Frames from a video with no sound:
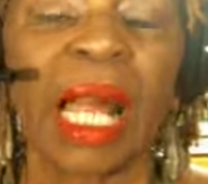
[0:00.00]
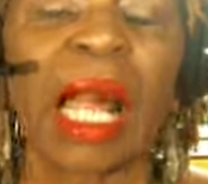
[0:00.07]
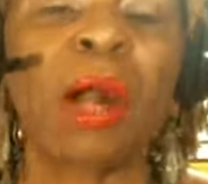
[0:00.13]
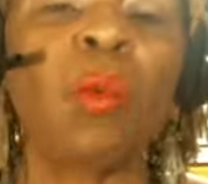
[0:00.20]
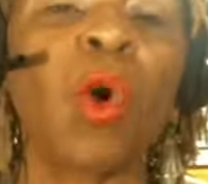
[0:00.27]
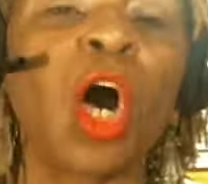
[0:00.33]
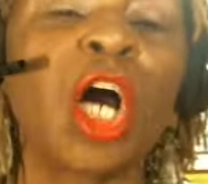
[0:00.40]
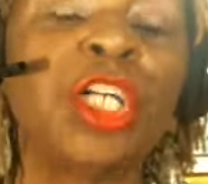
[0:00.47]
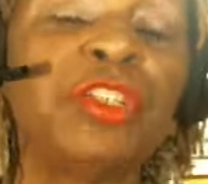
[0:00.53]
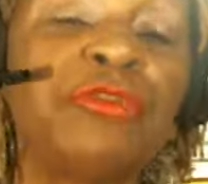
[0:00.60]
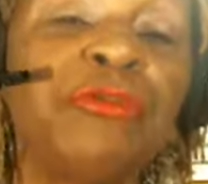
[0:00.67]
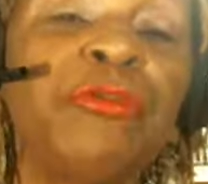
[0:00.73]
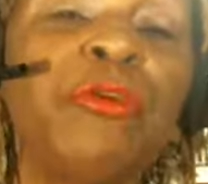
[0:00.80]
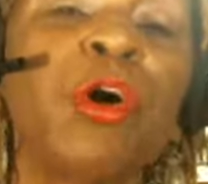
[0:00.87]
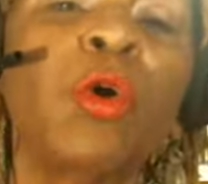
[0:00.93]
I want to
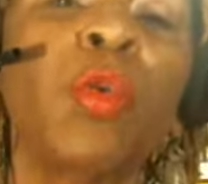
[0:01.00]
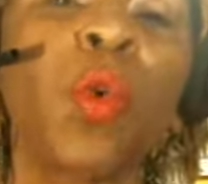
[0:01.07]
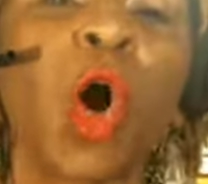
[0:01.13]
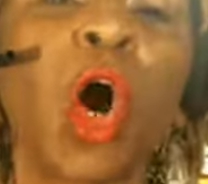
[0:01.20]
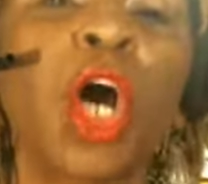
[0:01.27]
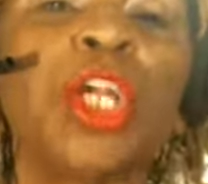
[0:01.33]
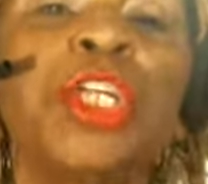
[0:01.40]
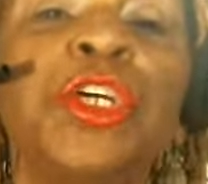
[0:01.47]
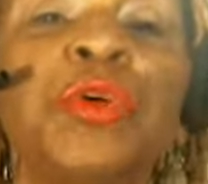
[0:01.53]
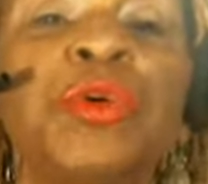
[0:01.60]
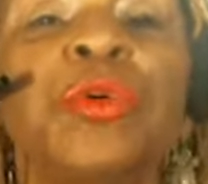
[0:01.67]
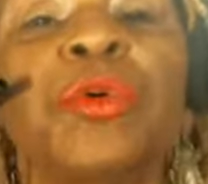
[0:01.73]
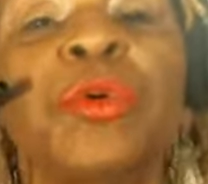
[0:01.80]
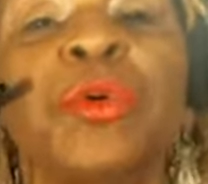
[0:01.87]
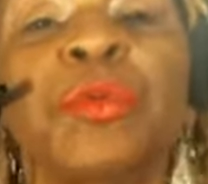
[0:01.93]
forewarn
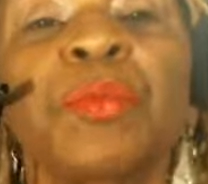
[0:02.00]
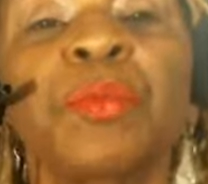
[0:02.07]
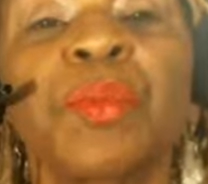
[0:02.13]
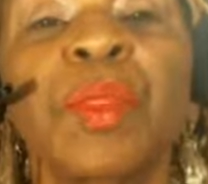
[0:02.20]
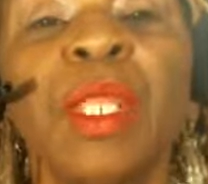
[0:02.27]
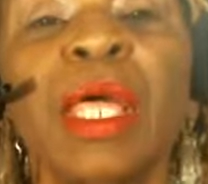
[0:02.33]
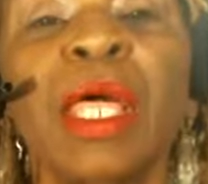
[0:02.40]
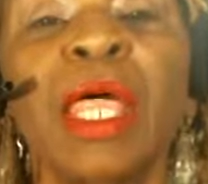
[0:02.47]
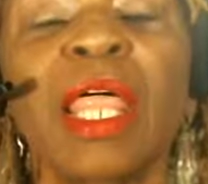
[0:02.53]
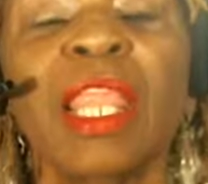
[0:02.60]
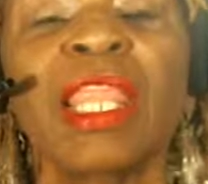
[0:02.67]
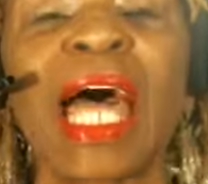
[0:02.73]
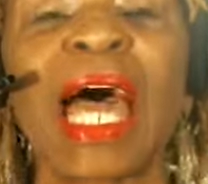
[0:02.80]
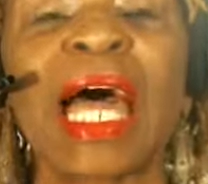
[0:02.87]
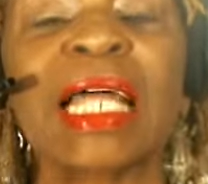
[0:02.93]
you
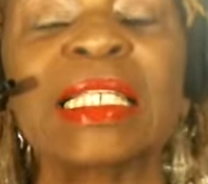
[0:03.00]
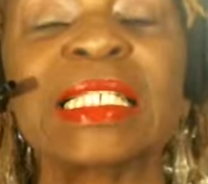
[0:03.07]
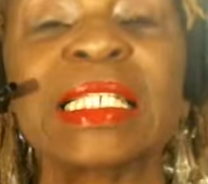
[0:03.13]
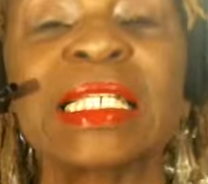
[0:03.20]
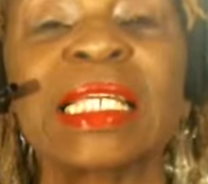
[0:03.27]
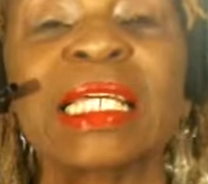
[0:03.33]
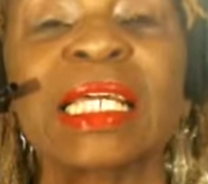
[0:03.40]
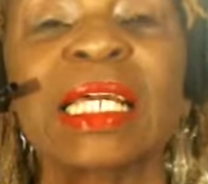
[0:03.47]
that